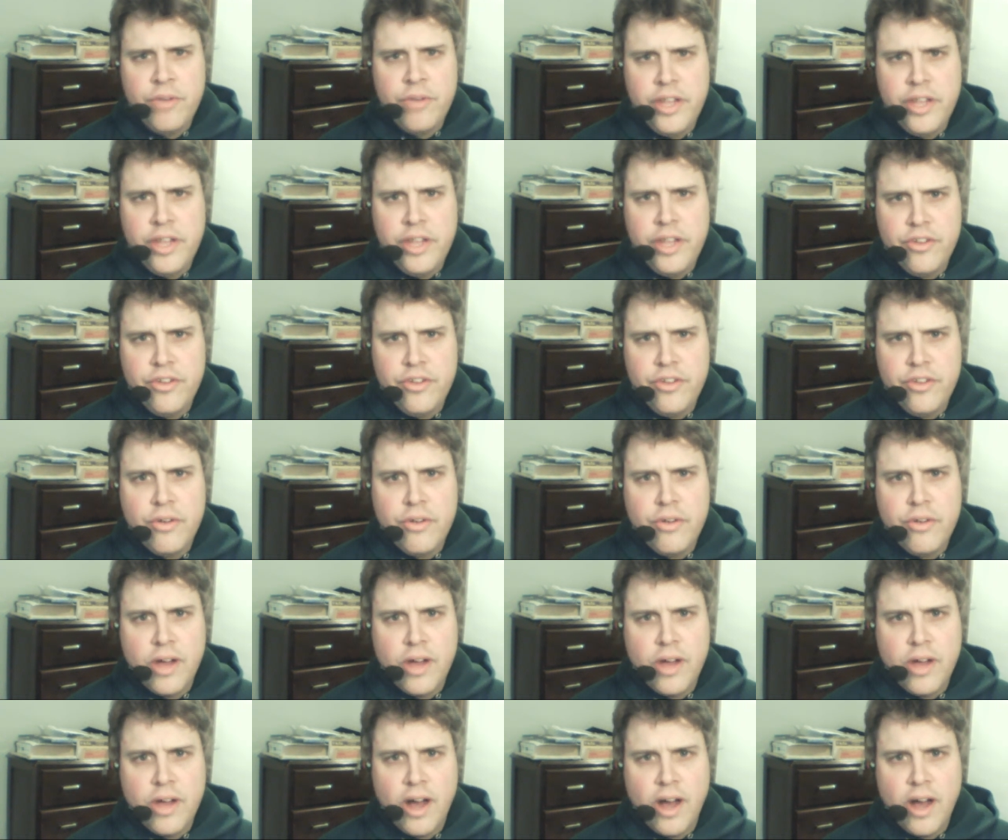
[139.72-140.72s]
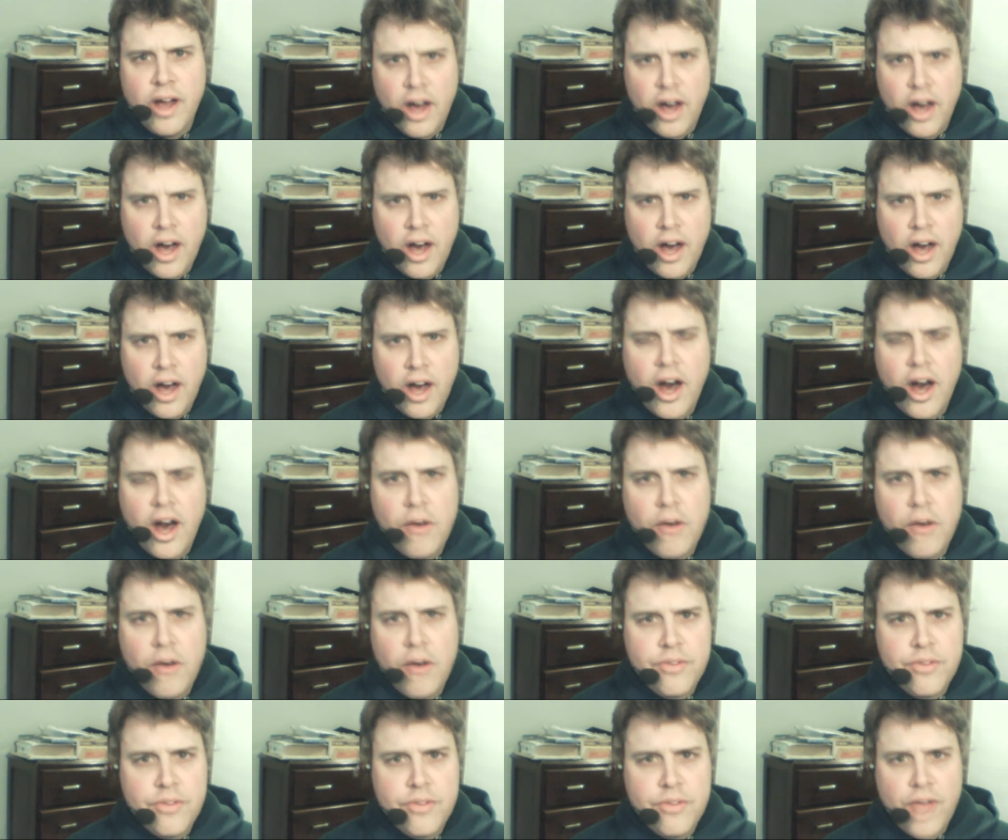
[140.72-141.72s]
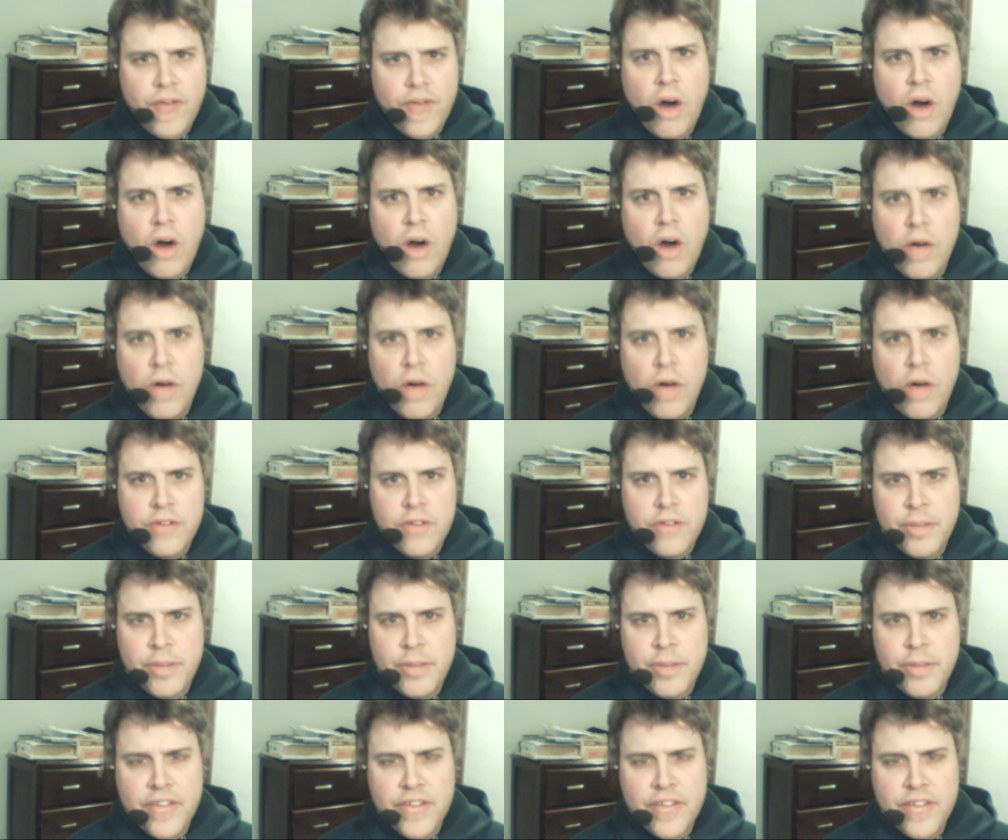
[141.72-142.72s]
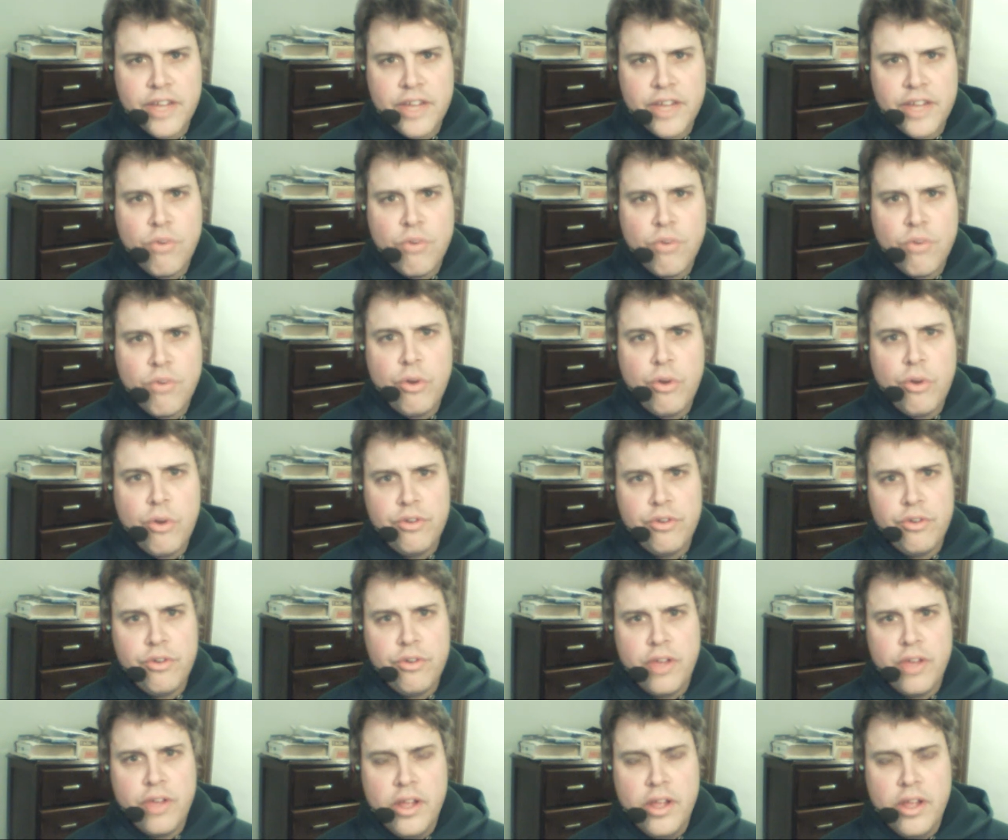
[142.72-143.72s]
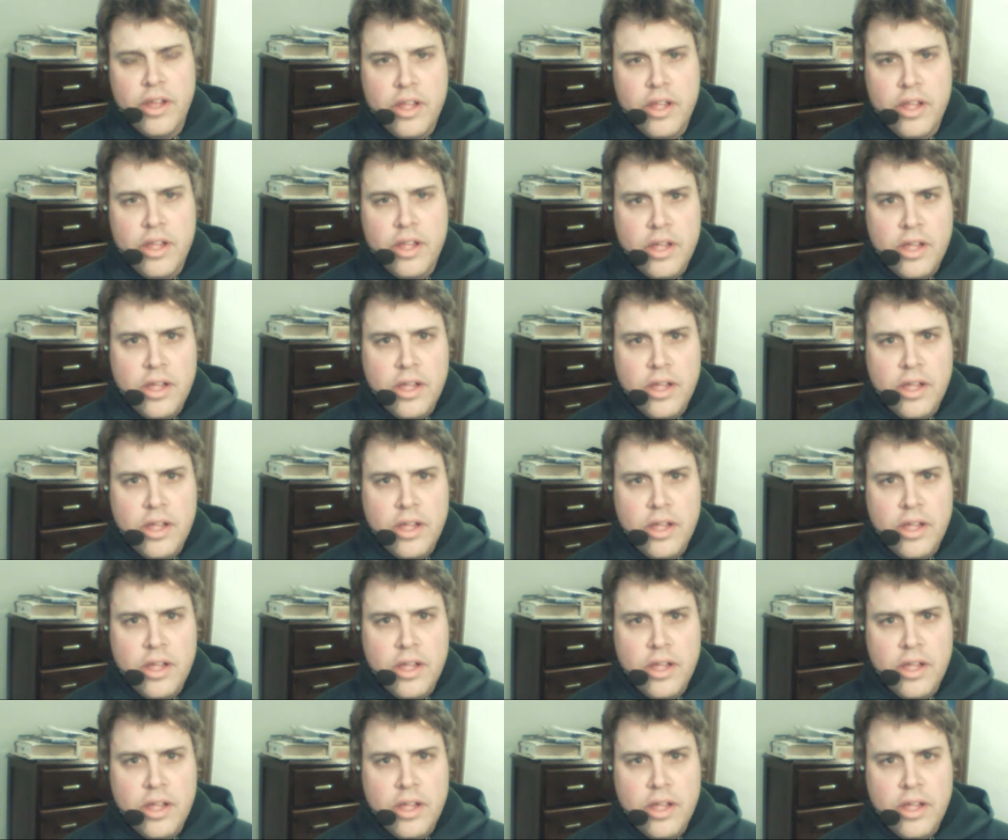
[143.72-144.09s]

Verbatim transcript: I don't need you. I'll just file some executive orders.